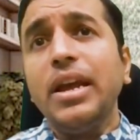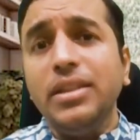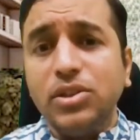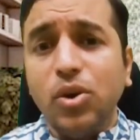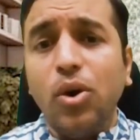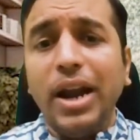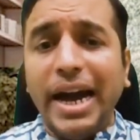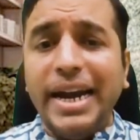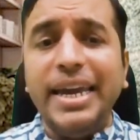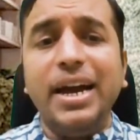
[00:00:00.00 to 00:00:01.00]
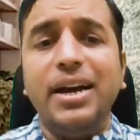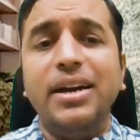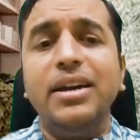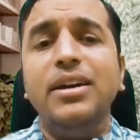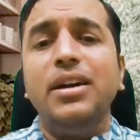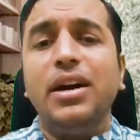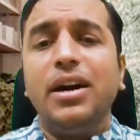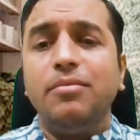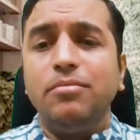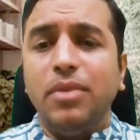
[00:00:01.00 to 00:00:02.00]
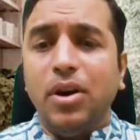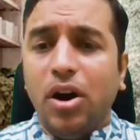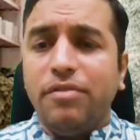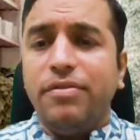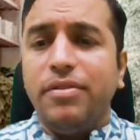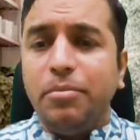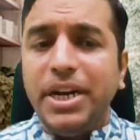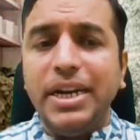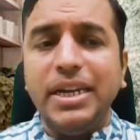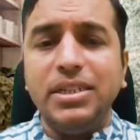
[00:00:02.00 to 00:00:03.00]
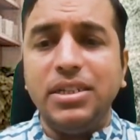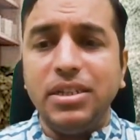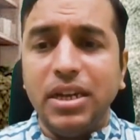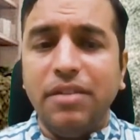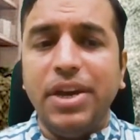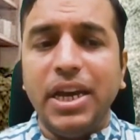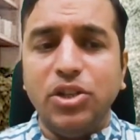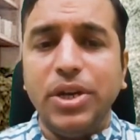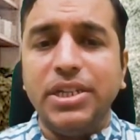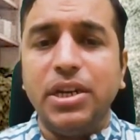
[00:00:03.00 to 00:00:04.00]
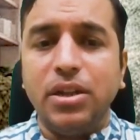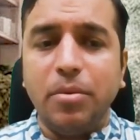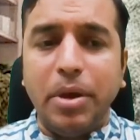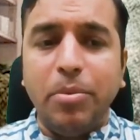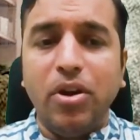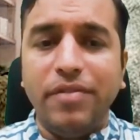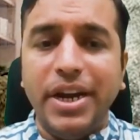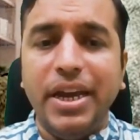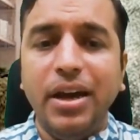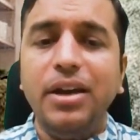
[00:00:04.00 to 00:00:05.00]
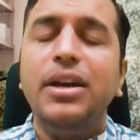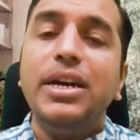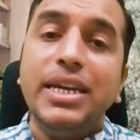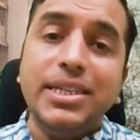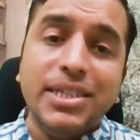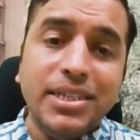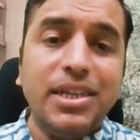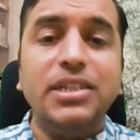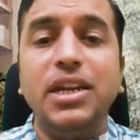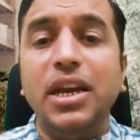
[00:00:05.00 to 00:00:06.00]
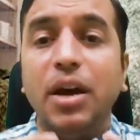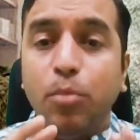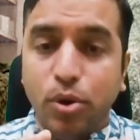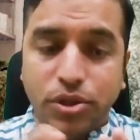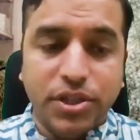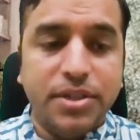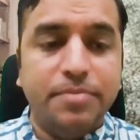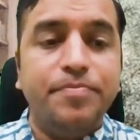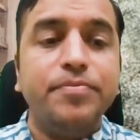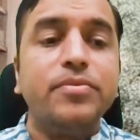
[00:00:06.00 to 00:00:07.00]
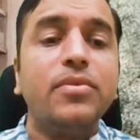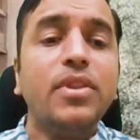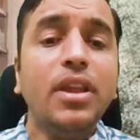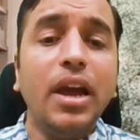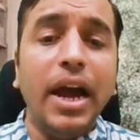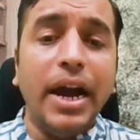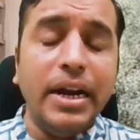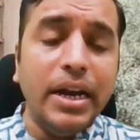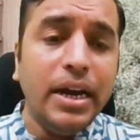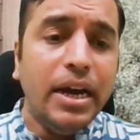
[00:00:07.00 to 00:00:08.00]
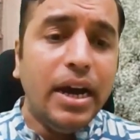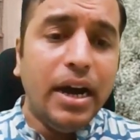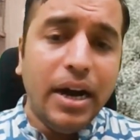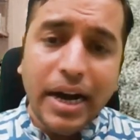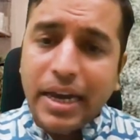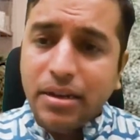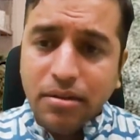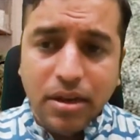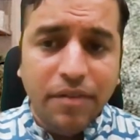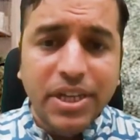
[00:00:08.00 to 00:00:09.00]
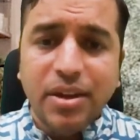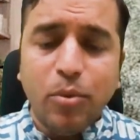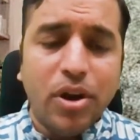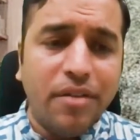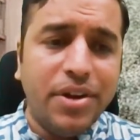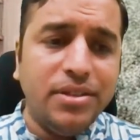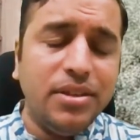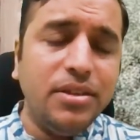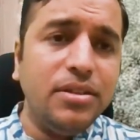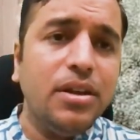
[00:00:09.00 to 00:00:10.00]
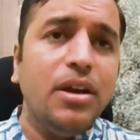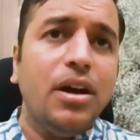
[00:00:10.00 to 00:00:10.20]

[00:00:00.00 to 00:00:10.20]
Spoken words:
this whole idea of British giving education to the people of India is essentially a boast. And again, giving some more references,